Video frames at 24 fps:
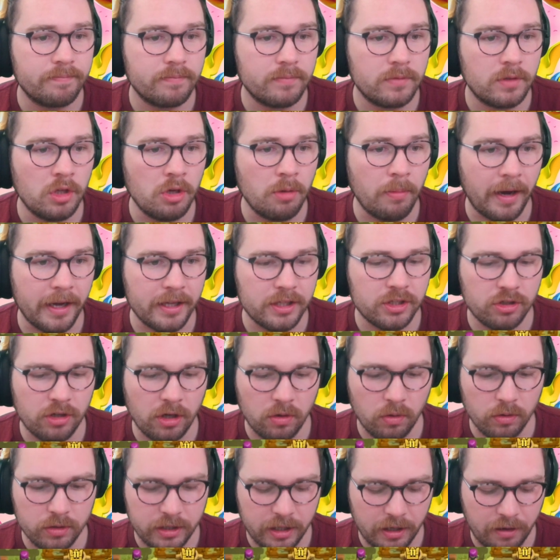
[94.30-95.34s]
you might
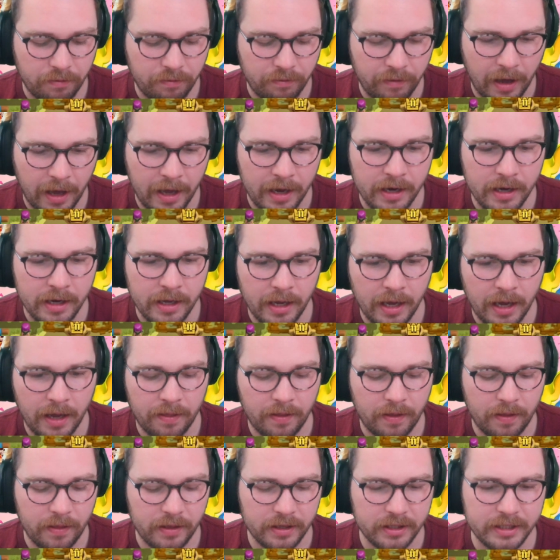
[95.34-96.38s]
struggle to defend, and
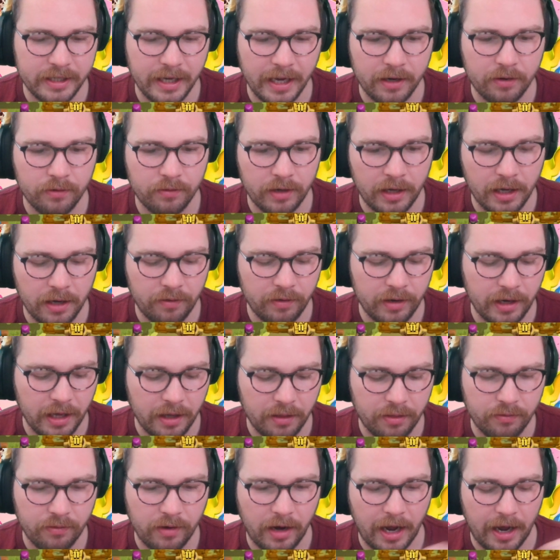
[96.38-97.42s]
then this deck really
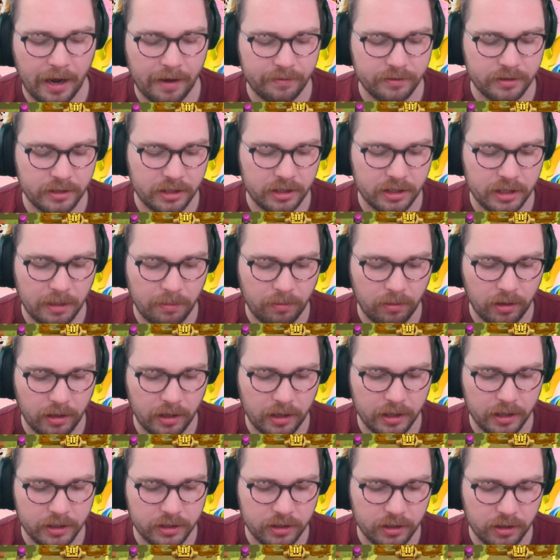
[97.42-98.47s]
thrives in double
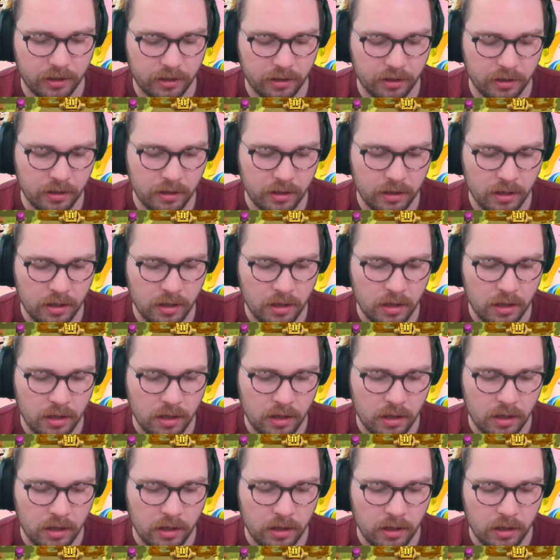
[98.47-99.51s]
elixir.
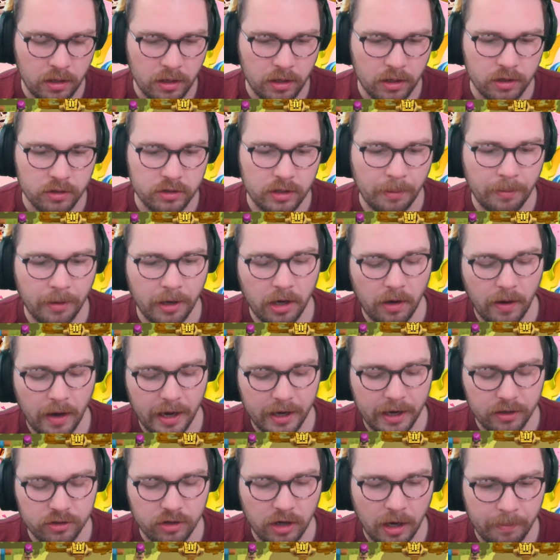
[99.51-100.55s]
So, I'm going to go
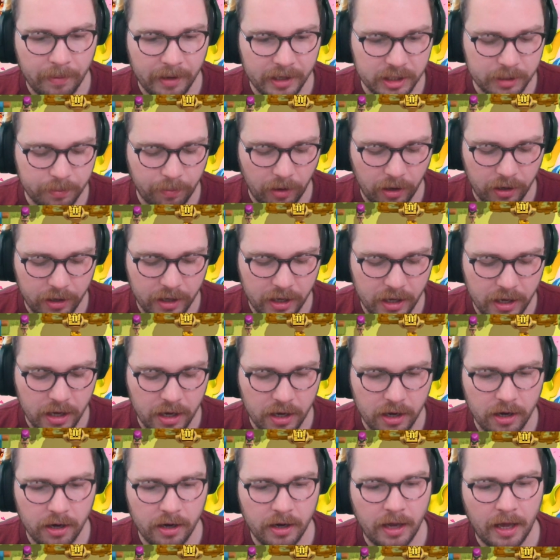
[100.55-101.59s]
ahead and drop my Sparky
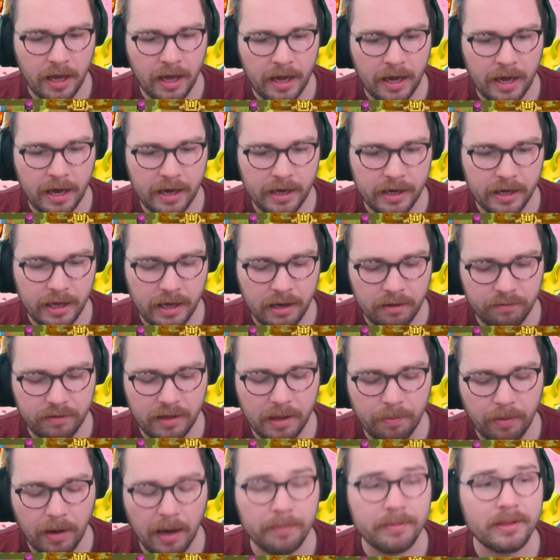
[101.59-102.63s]
here, and if
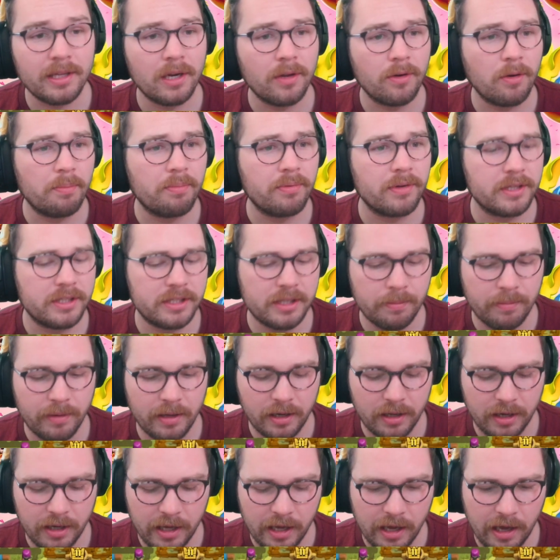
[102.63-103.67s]
they pop the Little Prince
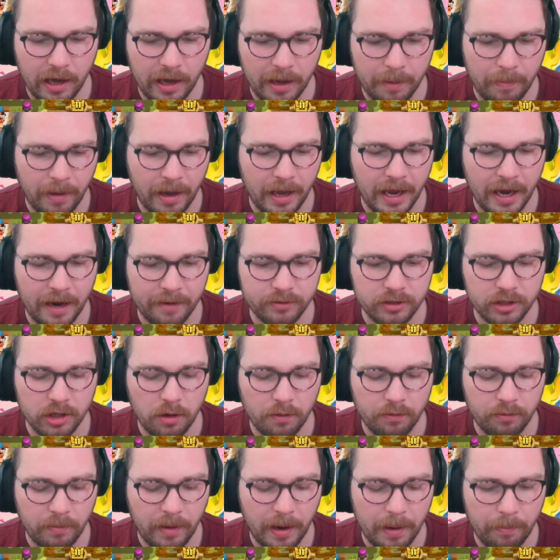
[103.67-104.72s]
ability, I might have to go
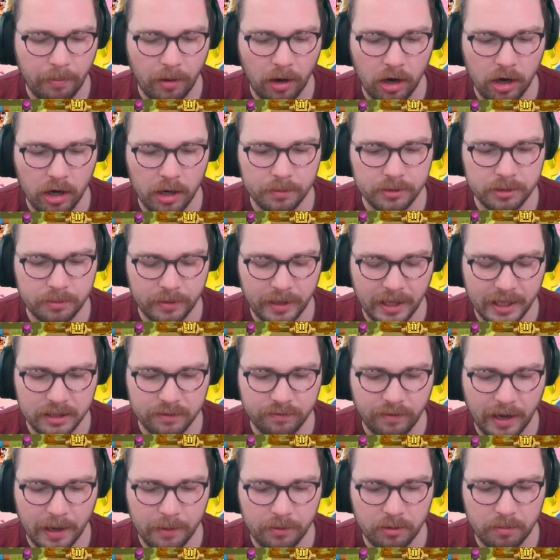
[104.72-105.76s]
for my Barbs, but that's
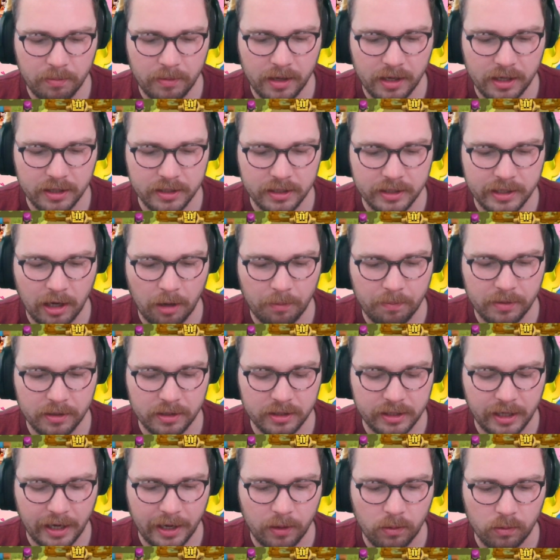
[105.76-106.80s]
fine with me because it's helping
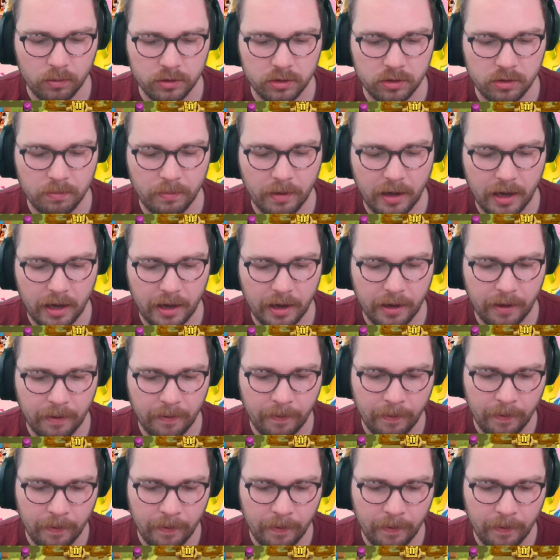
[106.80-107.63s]
cycle to my...